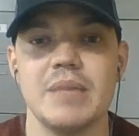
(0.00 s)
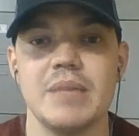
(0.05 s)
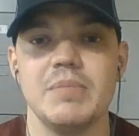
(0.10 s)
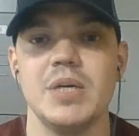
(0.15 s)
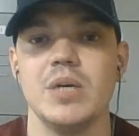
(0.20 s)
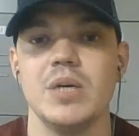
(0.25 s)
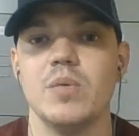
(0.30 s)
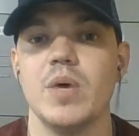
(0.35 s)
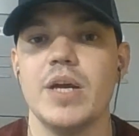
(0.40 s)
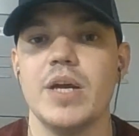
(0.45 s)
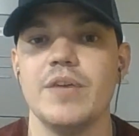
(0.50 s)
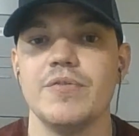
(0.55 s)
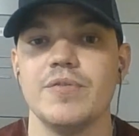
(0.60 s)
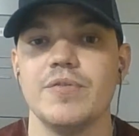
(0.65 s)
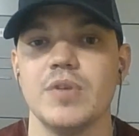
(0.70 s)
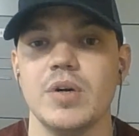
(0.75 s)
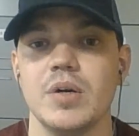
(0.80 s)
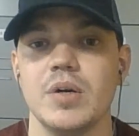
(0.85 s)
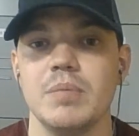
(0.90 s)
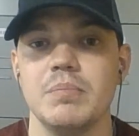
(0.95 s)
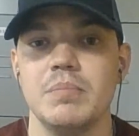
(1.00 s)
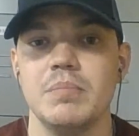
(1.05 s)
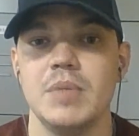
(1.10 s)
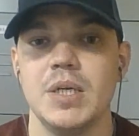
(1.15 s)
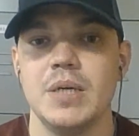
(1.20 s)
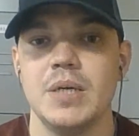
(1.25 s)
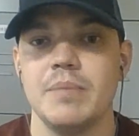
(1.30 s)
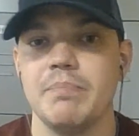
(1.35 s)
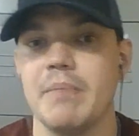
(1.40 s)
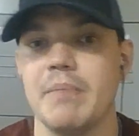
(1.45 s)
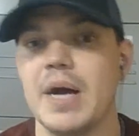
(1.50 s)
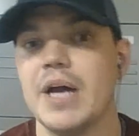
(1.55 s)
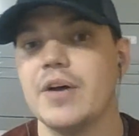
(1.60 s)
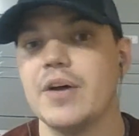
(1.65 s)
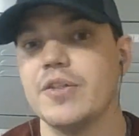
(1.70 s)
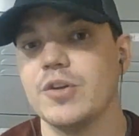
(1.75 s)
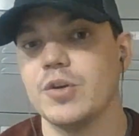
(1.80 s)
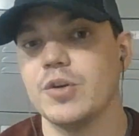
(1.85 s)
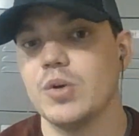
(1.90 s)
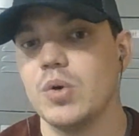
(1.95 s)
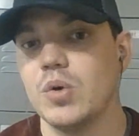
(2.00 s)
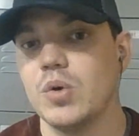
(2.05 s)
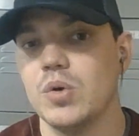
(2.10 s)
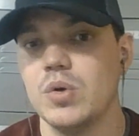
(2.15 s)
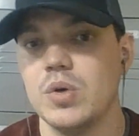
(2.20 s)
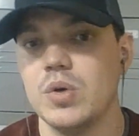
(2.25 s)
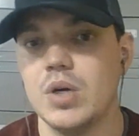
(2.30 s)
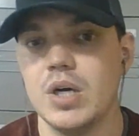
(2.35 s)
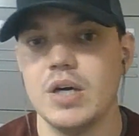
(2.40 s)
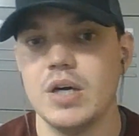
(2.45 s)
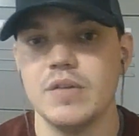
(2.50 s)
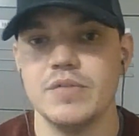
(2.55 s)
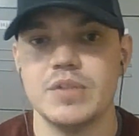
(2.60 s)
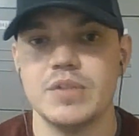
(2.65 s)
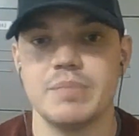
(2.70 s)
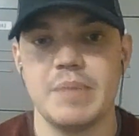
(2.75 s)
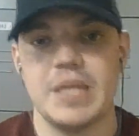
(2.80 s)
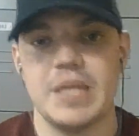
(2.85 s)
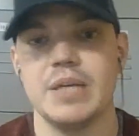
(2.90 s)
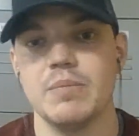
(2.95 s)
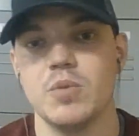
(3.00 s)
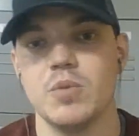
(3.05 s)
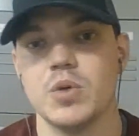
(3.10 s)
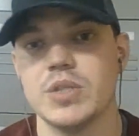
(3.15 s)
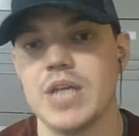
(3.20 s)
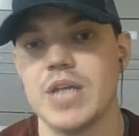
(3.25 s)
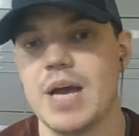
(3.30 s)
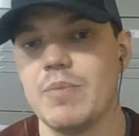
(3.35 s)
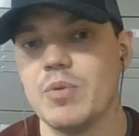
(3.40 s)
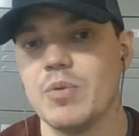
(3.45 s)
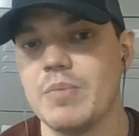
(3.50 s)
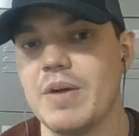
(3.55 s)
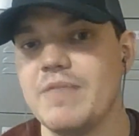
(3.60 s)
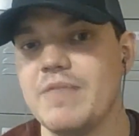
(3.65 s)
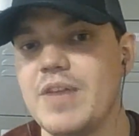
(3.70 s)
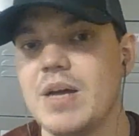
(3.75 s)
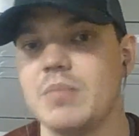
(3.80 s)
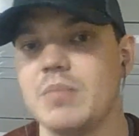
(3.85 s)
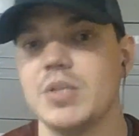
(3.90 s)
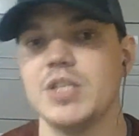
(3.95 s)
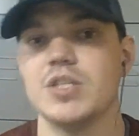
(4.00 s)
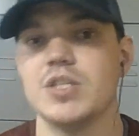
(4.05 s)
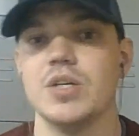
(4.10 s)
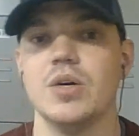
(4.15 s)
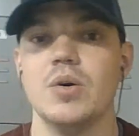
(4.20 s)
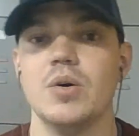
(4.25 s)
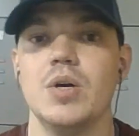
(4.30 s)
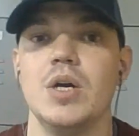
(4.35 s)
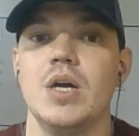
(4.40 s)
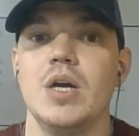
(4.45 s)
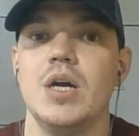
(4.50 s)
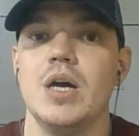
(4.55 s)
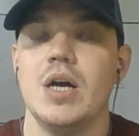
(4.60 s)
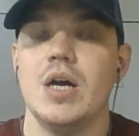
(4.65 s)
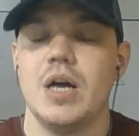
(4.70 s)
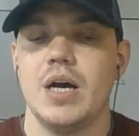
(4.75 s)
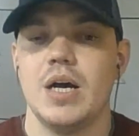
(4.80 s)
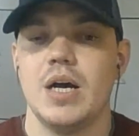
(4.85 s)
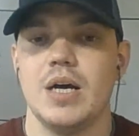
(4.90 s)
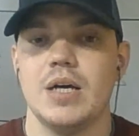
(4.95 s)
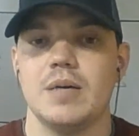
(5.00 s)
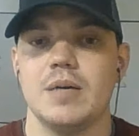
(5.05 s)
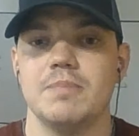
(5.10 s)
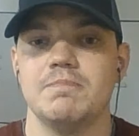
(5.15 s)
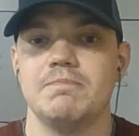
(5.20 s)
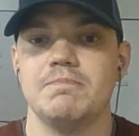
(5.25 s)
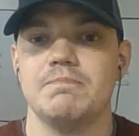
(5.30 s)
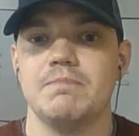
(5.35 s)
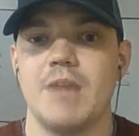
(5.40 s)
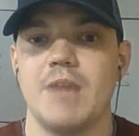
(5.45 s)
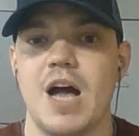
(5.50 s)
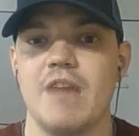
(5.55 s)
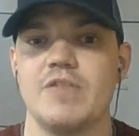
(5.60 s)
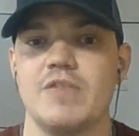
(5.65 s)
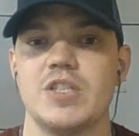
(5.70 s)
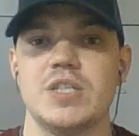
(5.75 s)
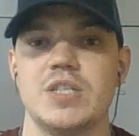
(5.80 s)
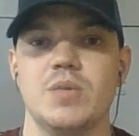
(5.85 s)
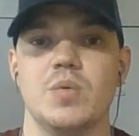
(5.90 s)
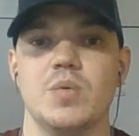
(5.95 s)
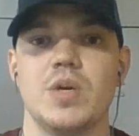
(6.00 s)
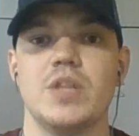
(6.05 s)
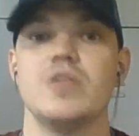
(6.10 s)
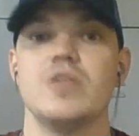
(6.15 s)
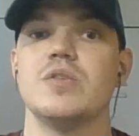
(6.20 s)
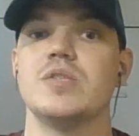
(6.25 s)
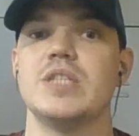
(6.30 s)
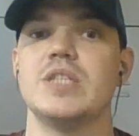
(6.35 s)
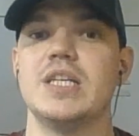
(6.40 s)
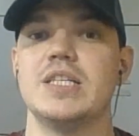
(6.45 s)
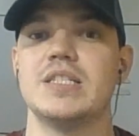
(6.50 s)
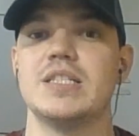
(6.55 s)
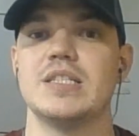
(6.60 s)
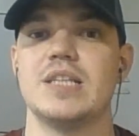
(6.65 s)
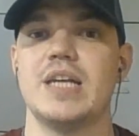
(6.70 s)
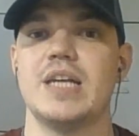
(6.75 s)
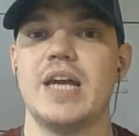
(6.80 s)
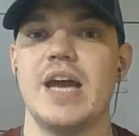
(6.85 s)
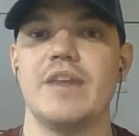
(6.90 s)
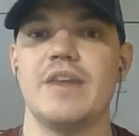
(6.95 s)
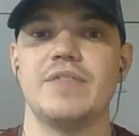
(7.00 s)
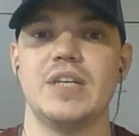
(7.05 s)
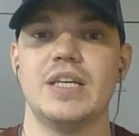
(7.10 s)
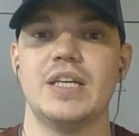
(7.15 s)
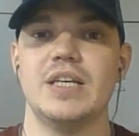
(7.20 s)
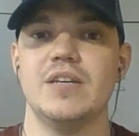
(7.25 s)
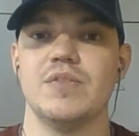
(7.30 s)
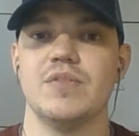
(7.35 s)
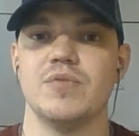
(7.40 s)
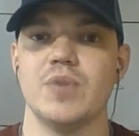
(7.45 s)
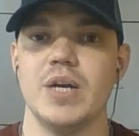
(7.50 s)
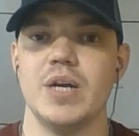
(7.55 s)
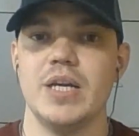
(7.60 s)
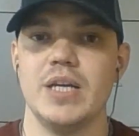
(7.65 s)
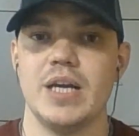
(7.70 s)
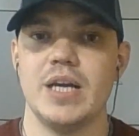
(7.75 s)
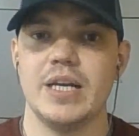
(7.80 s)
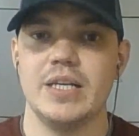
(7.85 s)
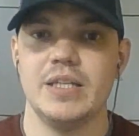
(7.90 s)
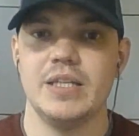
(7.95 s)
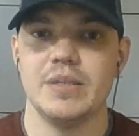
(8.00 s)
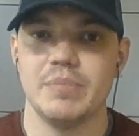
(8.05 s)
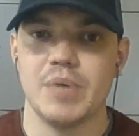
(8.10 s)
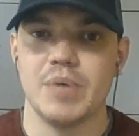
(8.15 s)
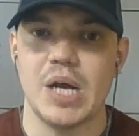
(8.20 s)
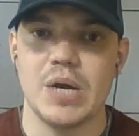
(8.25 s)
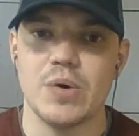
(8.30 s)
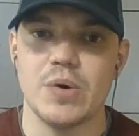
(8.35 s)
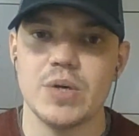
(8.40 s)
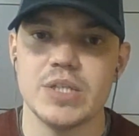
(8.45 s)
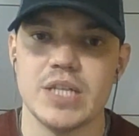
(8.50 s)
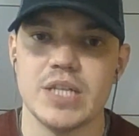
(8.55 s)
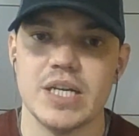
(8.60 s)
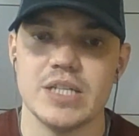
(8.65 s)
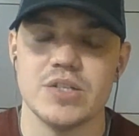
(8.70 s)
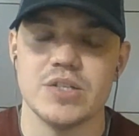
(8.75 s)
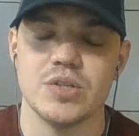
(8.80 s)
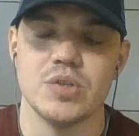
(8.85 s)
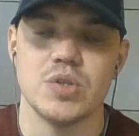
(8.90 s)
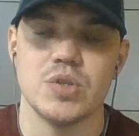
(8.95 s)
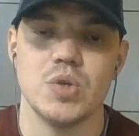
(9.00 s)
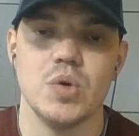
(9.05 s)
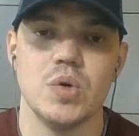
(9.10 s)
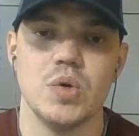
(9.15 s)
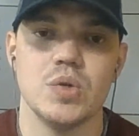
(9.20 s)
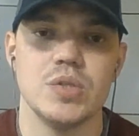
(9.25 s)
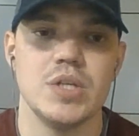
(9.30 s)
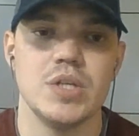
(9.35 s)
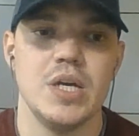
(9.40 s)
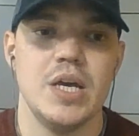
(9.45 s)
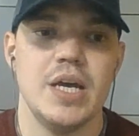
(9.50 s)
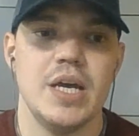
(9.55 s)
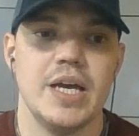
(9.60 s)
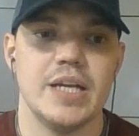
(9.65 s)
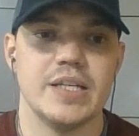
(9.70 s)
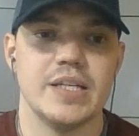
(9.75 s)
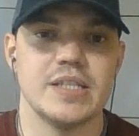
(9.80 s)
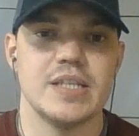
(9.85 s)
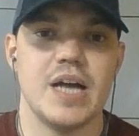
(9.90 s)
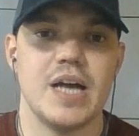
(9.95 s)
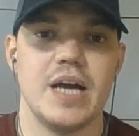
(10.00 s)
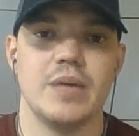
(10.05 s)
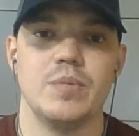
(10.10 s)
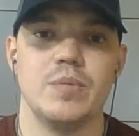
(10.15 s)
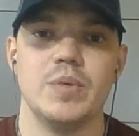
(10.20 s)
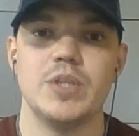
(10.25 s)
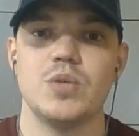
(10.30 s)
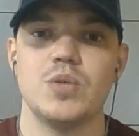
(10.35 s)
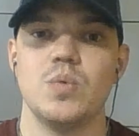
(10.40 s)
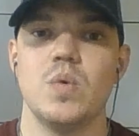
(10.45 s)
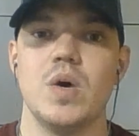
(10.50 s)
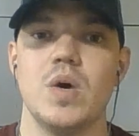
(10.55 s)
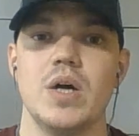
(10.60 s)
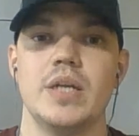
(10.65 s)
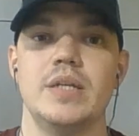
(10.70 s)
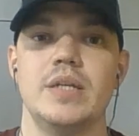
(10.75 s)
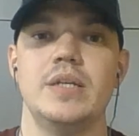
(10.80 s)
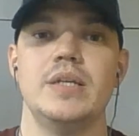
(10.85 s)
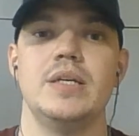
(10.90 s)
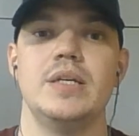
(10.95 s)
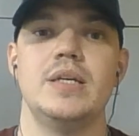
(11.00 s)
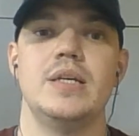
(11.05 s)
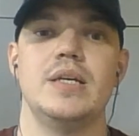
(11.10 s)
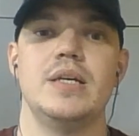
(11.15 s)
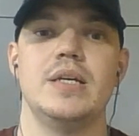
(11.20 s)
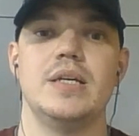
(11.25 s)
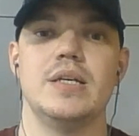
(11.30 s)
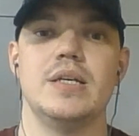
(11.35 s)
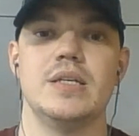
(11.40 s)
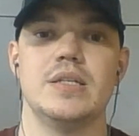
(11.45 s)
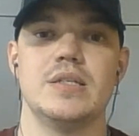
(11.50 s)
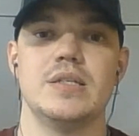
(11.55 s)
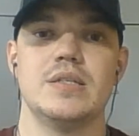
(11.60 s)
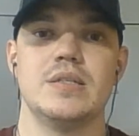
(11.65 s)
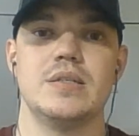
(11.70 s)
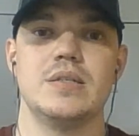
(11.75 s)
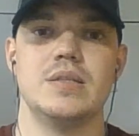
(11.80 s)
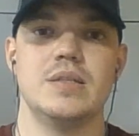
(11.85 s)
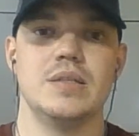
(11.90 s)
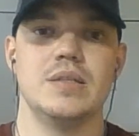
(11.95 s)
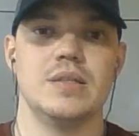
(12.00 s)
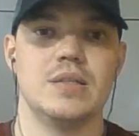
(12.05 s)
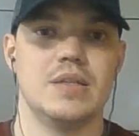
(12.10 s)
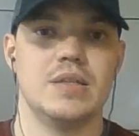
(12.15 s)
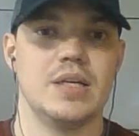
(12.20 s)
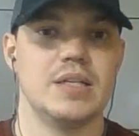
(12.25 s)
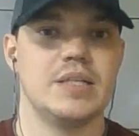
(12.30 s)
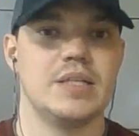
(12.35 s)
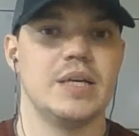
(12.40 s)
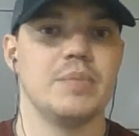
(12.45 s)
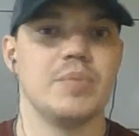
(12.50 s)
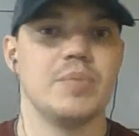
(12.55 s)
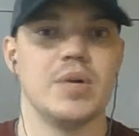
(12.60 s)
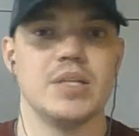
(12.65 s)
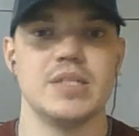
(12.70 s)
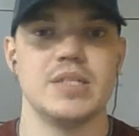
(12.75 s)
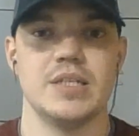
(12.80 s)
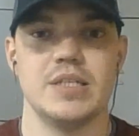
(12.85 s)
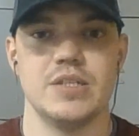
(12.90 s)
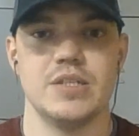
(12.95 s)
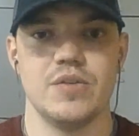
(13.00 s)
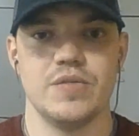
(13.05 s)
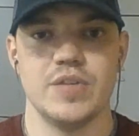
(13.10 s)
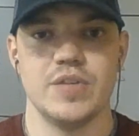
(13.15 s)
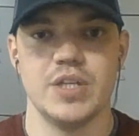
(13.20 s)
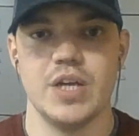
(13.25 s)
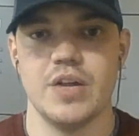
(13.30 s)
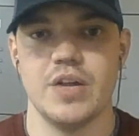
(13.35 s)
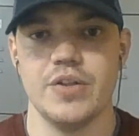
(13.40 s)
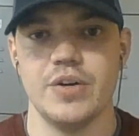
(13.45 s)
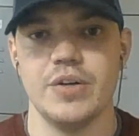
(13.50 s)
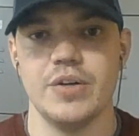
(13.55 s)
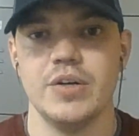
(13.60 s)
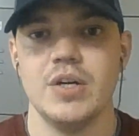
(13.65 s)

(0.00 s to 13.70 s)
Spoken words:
me away from my other goal of spending more time with my family. So obviously one of those things is going to have to give, right? I need to prioritize those goals and decide which one is going to take precedence over the other.